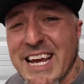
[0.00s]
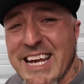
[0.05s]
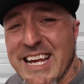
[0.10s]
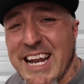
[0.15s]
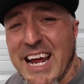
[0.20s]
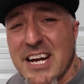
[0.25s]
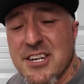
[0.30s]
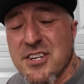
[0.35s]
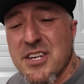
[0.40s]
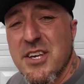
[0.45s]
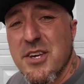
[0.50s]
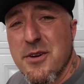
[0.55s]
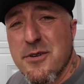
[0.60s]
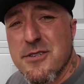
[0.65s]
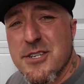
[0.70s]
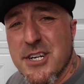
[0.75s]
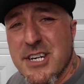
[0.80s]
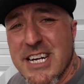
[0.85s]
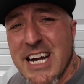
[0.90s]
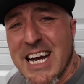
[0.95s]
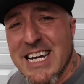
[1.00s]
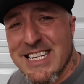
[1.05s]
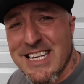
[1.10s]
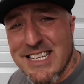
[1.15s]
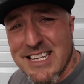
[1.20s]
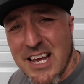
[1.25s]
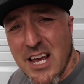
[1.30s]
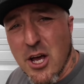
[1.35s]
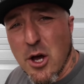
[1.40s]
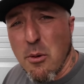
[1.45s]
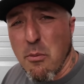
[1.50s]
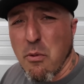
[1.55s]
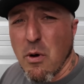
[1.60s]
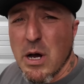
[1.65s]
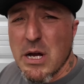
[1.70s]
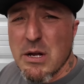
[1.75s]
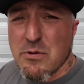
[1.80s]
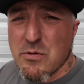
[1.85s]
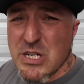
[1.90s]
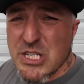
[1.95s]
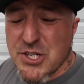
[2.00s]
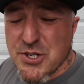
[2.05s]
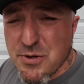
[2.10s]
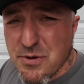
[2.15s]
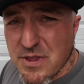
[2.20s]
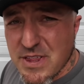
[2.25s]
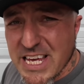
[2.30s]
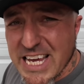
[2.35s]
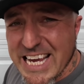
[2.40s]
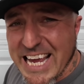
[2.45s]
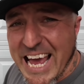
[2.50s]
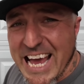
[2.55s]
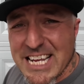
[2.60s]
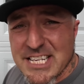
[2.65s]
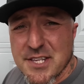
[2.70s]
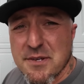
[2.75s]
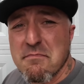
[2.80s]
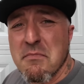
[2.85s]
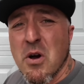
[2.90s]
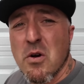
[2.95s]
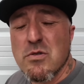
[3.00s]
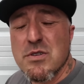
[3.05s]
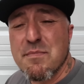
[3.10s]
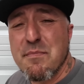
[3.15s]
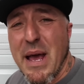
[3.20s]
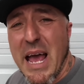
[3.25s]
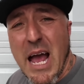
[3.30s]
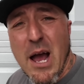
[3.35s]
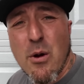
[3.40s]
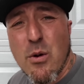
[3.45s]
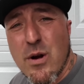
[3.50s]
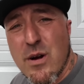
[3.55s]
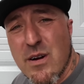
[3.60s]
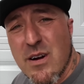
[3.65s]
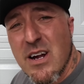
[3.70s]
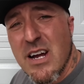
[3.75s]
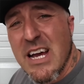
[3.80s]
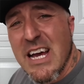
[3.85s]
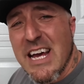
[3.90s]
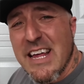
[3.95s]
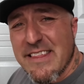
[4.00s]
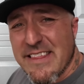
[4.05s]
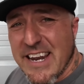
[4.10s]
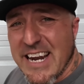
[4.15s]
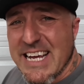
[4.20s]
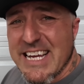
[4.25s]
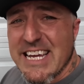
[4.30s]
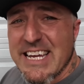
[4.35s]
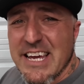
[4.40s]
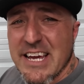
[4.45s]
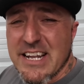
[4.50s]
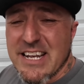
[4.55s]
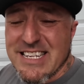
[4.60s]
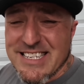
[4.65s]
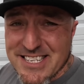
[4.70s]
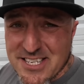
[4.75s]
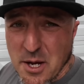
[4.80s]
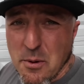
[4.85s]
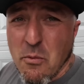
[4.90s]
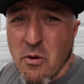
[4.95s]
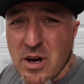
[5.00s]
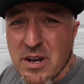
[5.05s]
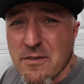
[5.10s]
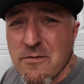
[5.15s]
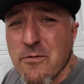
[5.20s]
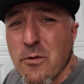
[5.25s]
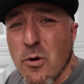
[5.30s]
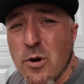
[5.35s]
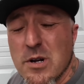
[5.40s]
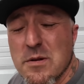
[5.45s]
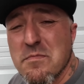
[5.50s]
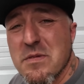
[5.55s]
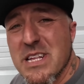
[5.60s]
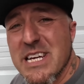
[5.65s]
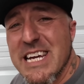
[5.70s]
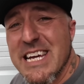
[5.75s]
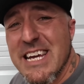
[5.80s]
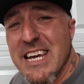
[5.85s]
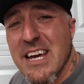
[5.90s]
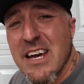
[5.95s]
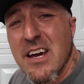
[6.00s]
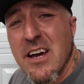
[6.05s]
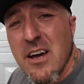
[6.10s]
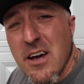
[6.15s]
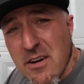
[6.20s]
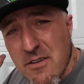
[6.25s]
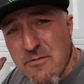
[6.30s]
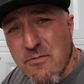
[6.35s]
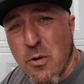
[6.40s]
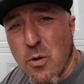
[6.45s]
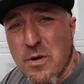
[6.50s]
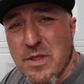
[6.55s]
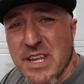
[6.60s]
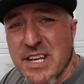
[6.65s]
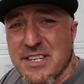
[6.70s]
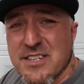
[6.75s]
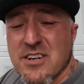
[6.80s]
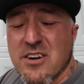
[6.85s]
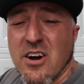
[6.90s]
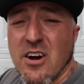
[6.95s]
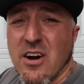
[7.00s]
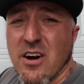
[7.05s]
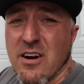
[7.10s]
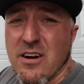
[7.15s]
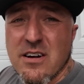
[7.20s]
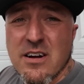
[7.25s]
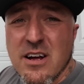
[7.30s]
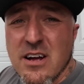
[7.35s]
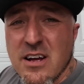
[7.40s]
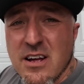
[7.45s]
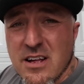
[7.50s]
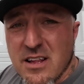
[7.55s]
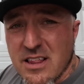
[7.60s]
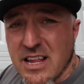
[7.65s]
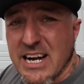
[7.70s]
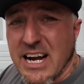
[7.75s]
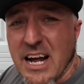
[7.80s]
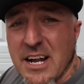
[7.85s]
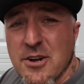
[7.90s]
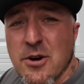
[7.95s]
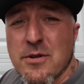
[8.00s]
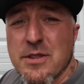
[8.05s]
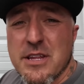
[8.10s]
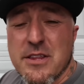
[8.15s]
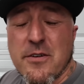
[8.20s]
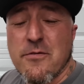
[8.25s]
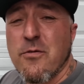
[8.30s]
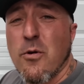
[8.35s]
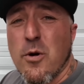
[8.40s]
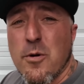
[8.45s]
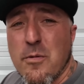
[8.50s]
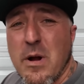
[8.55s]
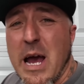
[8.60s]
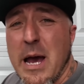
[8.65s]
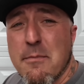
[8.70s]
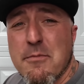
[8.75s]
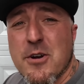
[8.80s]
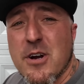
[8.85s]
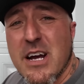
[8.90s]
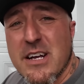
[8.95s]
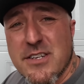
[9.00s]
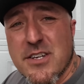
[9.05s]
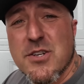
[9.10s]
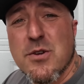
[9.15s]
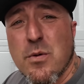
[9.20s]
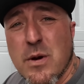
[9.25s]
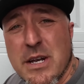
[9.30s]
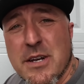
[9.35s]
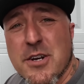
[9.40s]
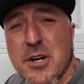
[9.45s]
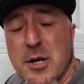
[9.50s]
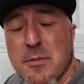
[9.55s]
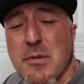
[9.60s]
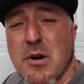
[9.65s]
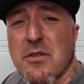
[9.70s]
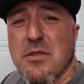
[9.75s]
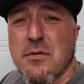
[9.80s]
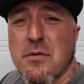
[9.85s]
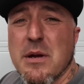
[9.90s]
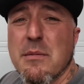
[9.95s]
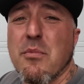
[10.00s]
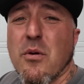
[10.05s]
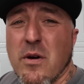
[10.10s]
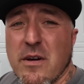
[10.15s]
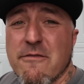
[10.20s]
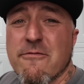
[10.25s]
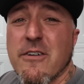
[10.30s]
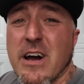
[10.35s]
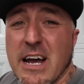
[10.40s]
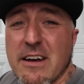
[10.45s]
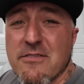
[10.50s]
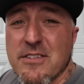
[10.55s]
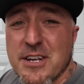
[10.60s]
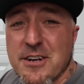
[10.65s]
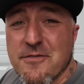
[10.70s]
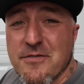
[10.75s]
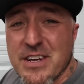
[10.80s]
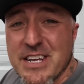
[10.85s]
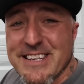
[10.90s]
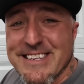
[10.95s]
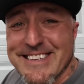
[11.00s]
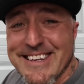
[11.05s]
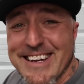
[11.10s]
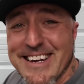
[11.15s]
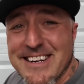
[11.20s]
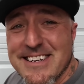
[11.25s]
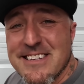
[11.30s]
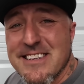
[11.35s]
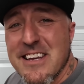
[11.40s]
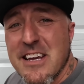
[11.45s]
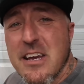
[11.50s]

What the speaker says: I could actually use your guys' help. What would you think has the most power that I could get somewhat affordably for this car? Like, I know that the Ford Raptor has a twin-turbo 3.5-liter V6,